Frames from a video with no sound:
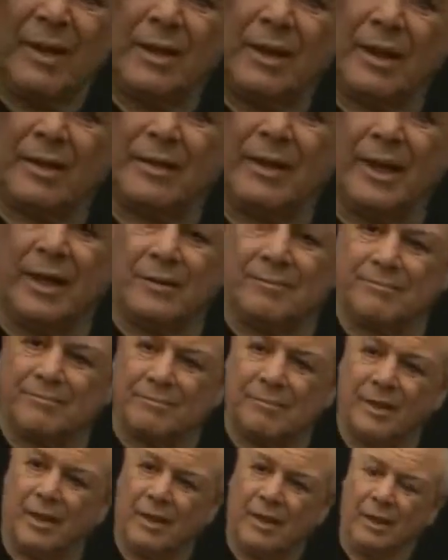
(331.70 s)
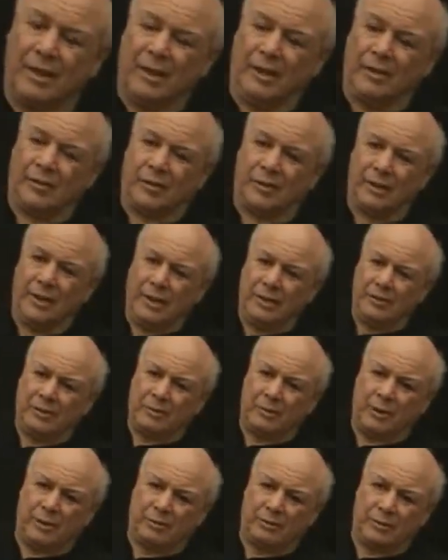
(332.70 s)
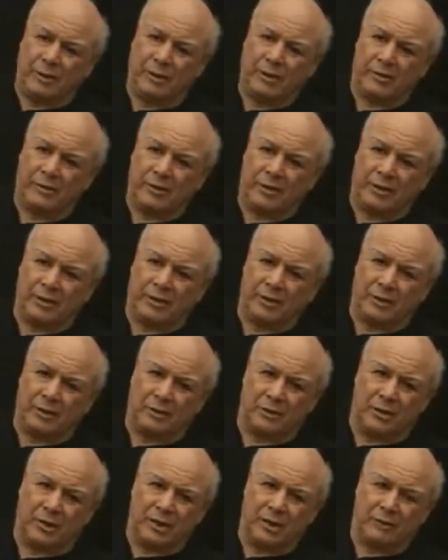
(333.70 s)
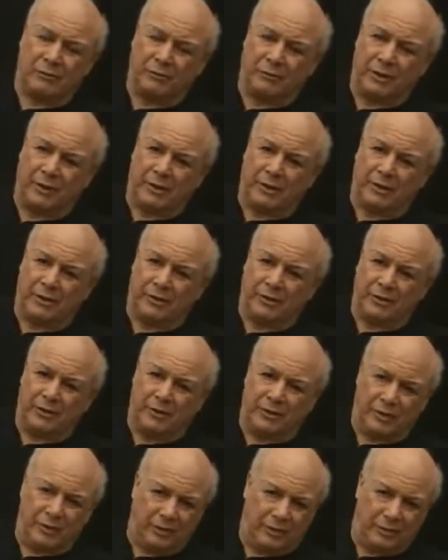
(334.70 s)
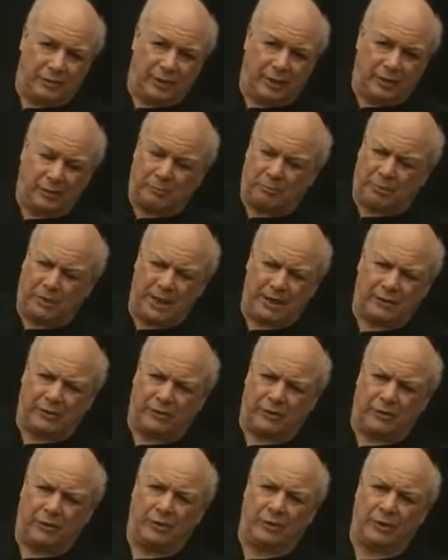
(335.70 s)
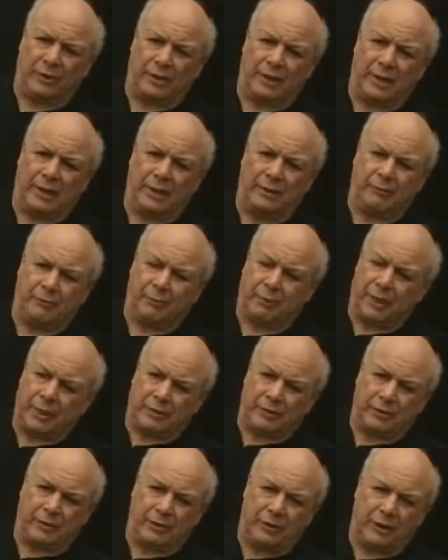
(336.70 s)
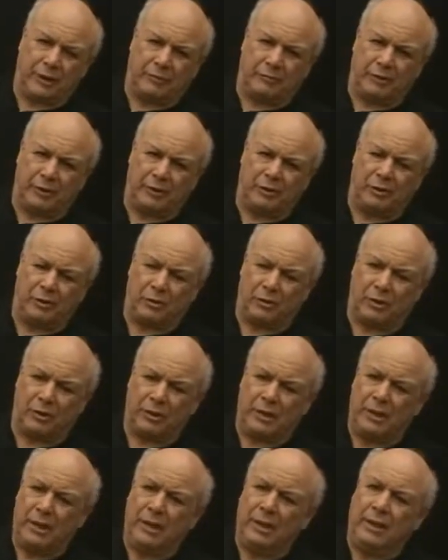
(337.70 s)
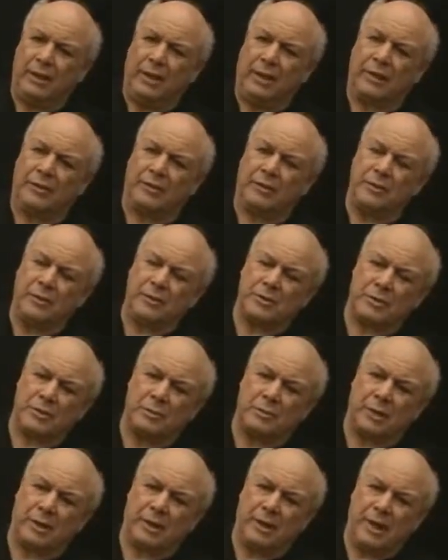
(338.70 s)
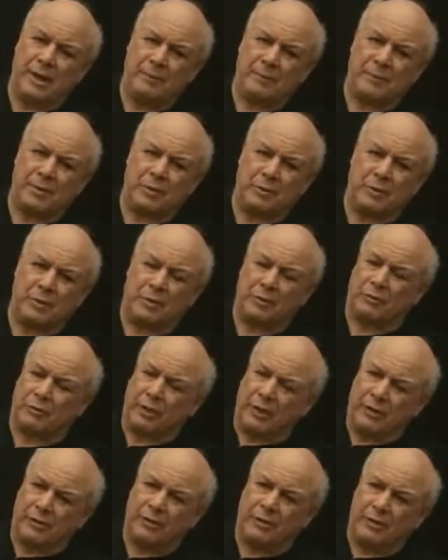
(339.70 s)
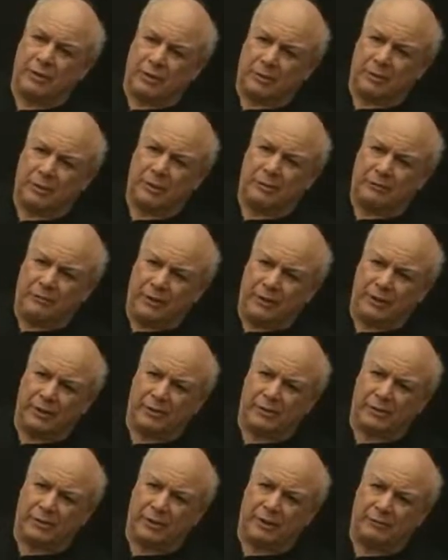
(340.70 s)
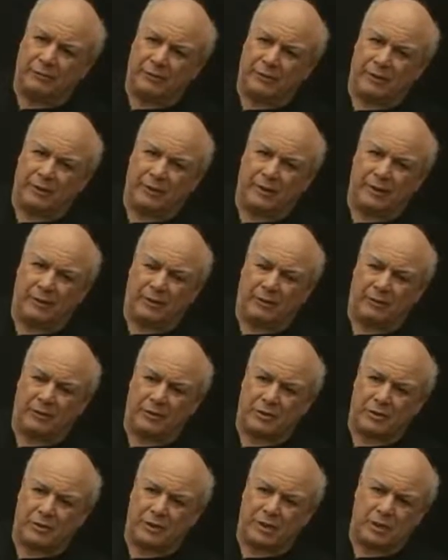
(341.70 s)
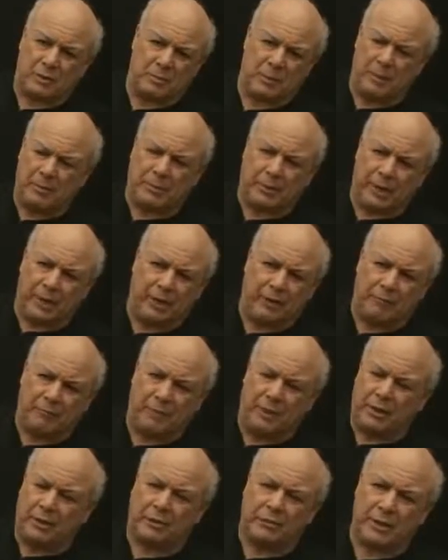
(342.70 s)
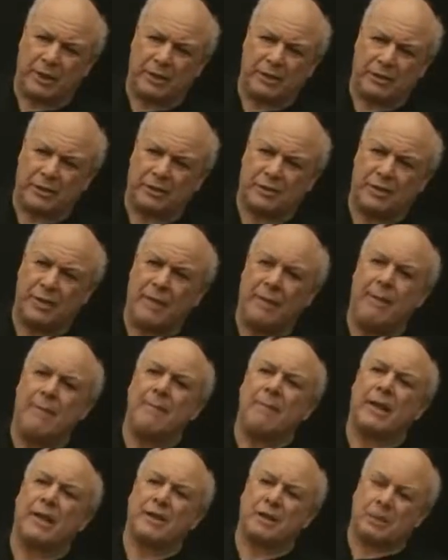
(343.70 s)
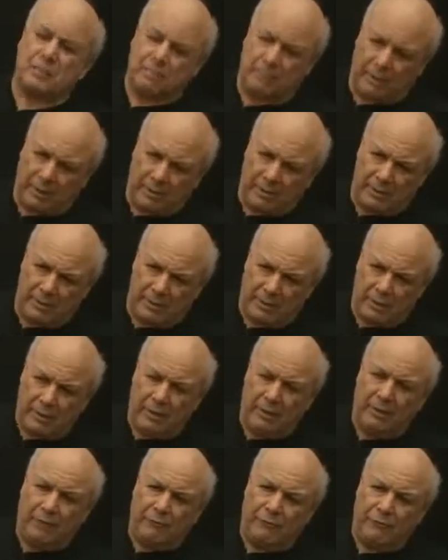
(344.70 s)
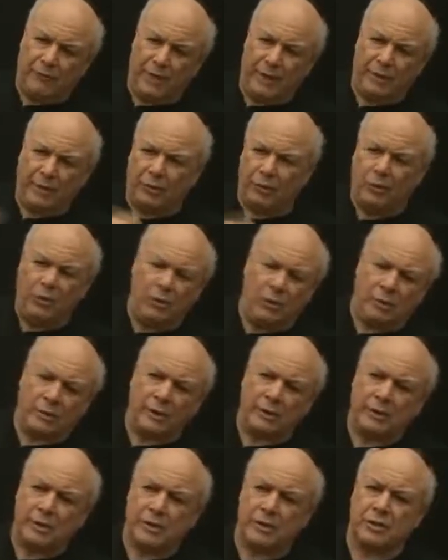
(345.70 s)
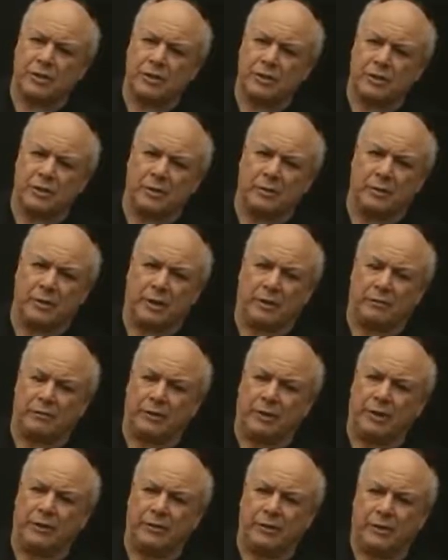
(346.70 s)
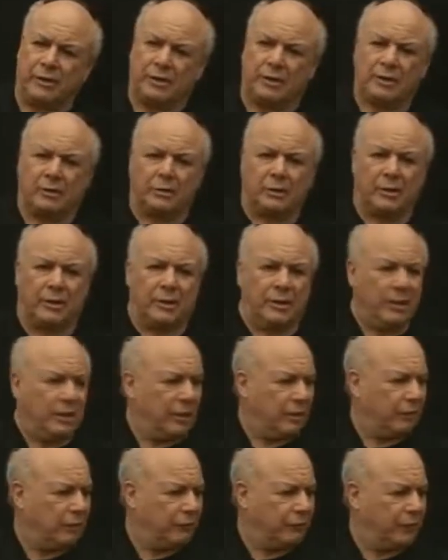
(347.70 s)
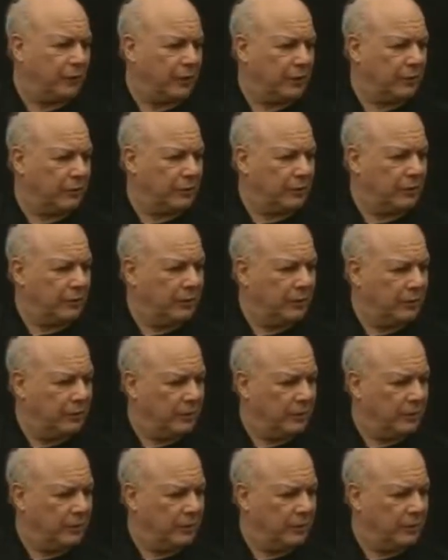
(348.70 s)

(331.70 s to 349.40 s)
Like that. So that's about raising and lowering your fingers, and you can do that. Practice all you like, practice in every chord, and see what happens when you raise and lower the fingers off the strings. Be brave, be courageous, experiment, find out all the things you can do with it. Raising and lowering your fingers.